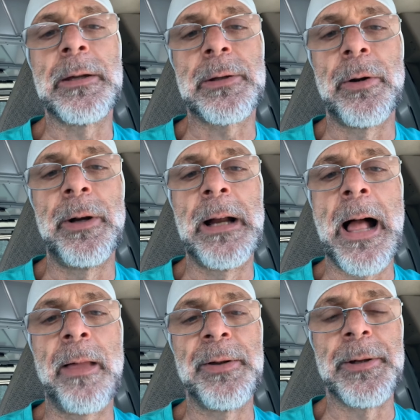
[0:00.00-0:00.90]
is
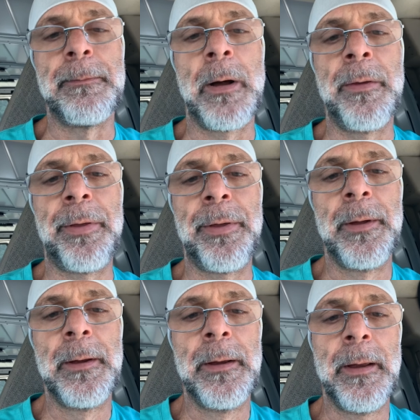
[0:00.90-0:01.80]
$30 a month.
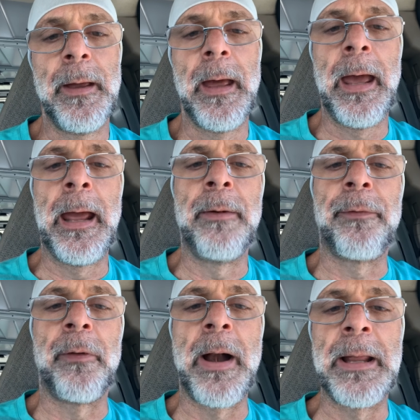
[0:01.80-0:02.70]
And
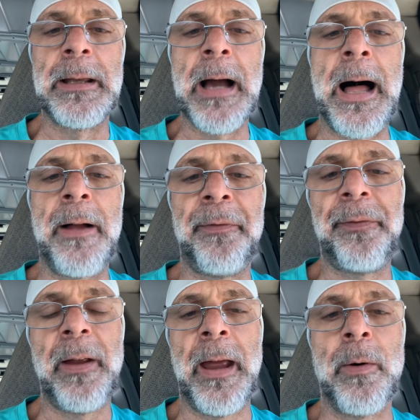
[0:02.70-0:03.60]
for any
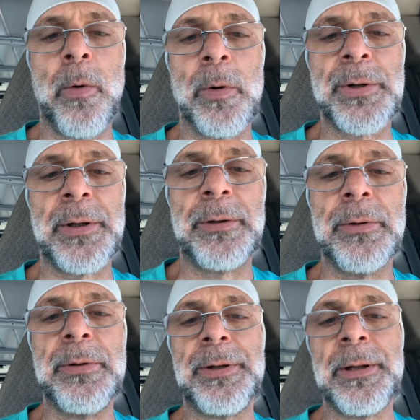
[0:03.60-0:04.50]
golf and horse
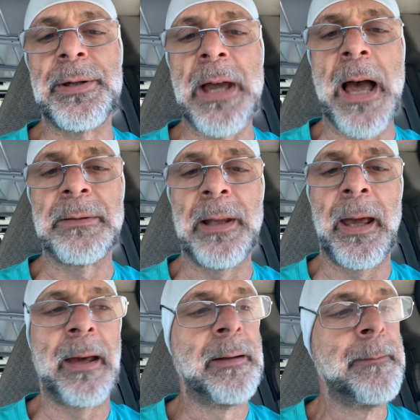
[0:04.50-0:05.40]
enthusiasts out
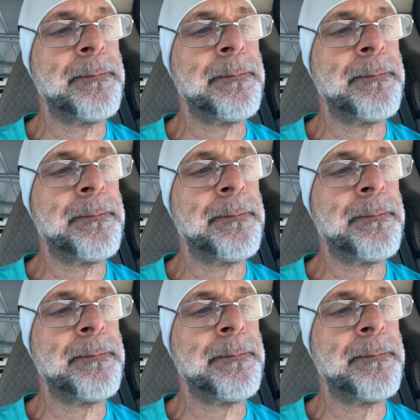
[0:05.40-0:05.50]
there,